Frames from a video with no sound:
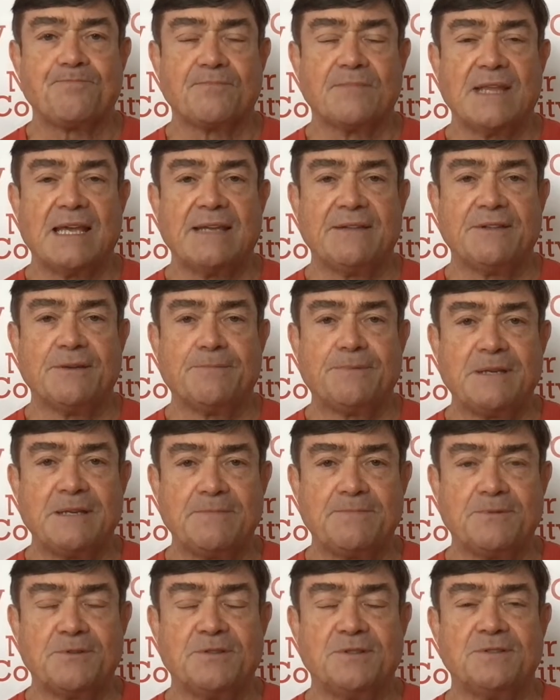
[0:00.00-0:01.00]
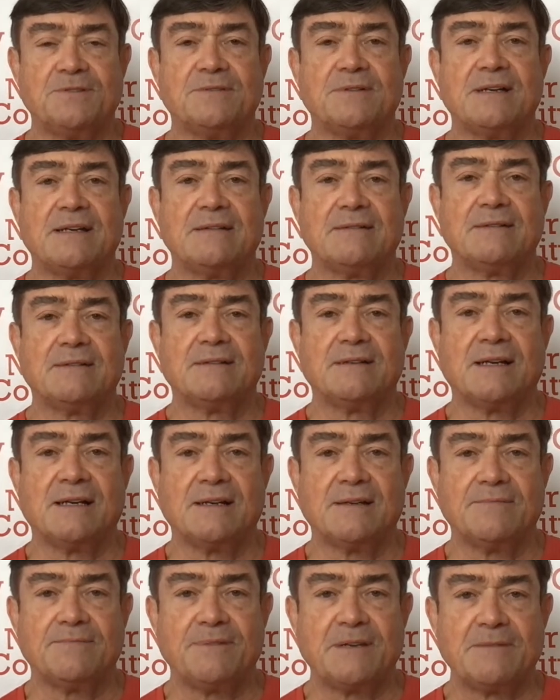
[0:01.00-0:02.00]
and the people
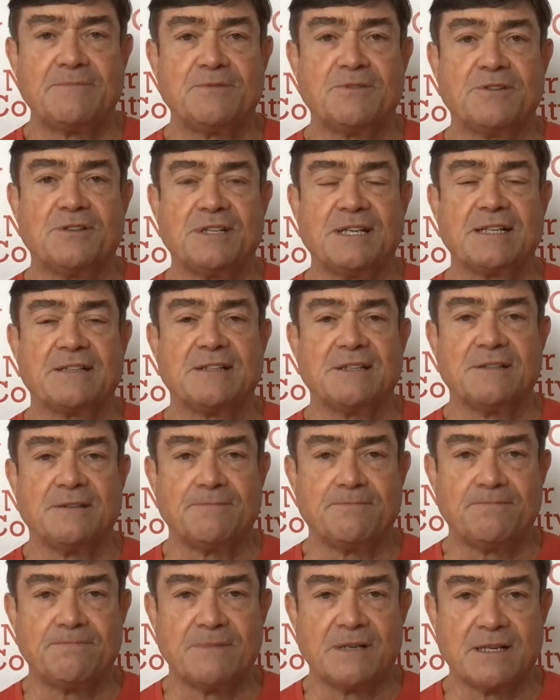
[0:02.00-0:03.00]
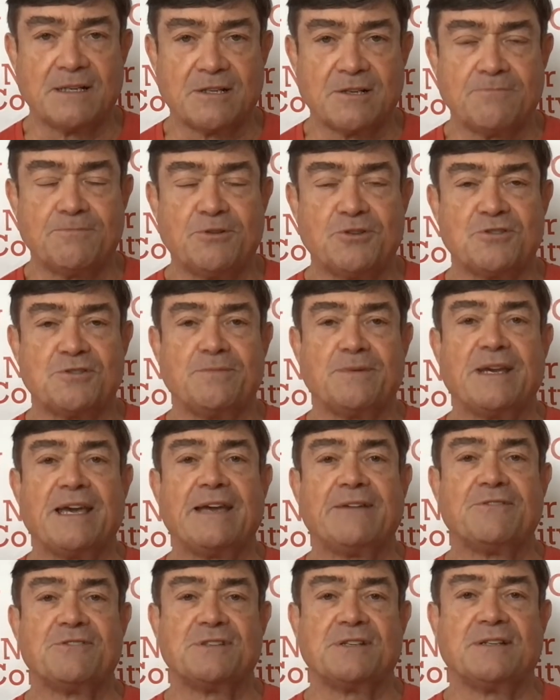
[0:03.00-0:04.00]
are addicted to compulsive
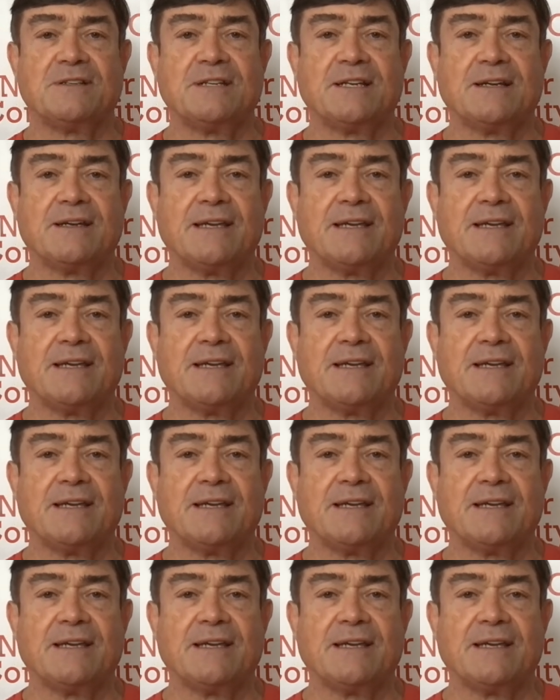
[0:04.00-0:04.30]
behaviors and